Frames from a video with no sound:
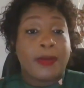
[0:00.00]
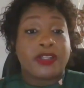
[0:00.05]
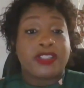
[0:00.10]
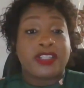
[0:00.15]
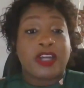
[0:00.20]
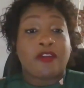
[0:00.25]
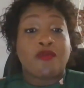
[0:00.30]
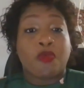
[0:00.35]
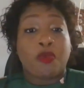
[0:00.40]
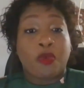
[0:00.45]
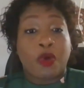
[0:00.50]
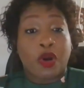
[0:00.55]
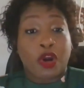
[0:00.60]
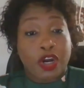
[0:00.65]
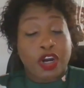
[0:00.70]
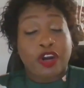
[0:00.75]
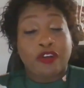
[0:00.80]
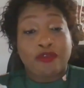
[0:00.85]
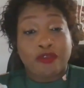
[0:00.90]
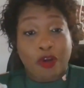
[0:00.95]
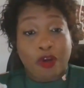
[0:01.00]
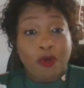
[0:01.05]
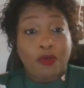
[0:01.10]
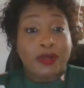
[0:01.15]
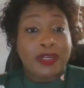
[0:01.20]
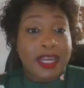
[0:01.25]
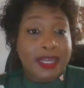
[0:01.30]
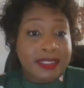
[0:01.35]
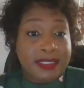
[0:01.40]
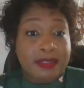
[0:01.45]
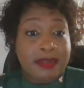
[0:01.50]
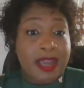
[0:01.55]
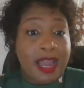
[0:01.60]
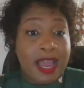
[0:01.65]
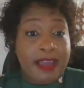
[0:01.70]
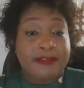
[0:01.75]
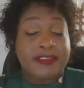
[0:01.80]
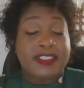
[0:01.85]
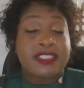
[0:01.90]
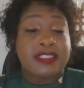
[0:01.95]
but a workaround that
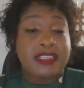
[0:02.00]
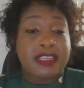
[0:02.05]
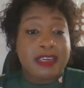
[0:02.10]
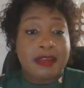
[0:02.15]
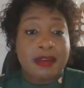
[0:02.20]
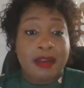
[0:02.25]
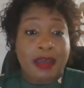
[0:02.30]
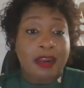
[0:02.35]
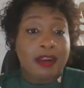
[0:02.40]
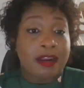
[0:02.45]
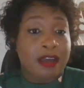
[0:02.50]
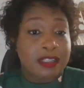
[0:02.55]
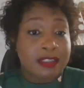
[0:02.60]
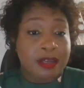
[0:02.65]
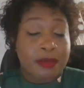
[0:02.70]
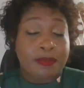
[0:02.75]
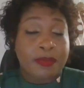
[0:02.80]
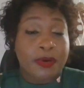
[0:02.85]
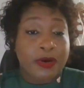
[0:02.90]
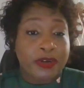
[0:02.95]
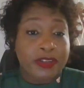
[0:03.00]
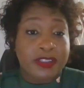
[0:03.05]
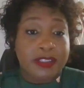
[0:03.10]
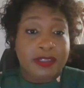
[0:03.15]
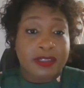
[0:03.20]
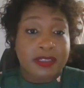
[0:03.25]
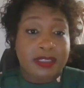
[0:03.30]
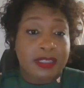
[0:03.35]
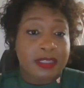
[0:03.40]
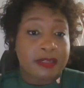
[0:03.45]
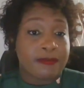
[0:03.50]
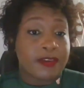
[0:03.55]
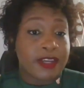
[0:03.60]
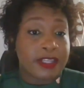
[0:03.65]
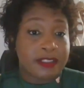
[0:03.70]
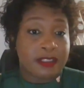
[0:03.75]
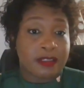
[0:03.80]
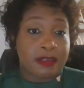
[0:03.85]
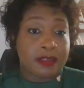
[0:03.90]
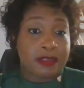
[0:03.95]
I've seen a lot of persons,
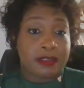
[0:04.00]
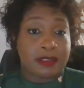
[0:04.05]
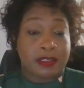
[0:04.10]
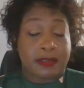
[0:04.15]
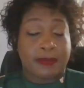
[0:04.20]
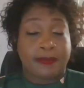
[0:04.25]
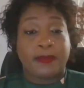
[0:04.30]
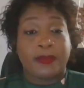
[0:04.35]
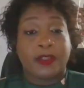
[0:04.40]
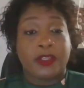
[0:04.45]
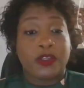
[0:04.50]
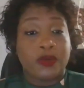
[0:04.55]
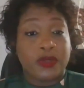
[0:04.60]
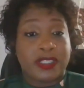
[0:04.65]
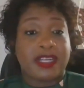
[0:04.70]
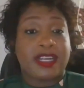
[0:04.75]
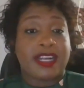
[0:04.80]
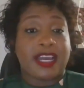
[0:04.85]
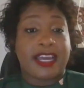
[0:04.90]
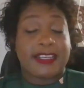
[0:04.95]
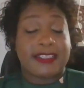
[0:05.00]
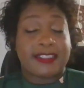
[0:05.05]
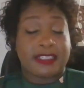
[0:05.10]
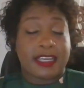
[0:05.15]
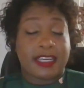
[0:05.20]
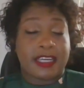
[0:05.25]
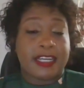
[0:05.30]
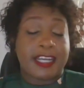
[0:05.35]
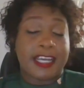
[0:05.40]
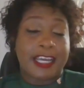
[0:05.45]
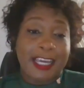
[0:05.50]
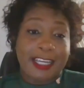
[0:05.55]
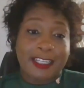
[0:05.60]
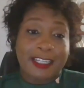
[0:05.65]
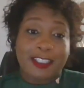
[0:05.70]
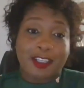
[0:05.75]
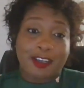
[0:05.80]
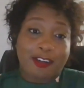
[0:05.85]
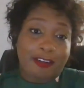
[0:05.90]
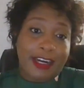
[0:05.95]
investors, utilizing
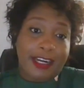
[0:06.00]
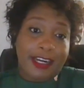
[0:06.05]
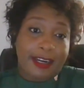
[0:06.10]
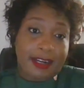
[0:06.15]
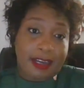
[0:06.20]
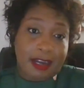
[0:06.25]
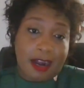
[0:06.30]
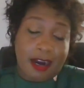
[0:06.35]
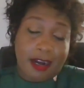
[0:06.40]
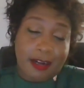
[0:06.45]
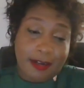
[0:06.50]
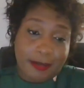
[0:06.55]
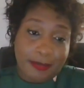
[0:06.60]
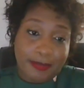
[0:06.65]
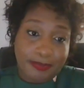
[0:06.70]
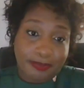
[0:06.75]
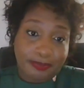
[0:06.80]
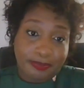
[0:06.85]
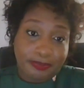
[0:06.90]
is the credit card.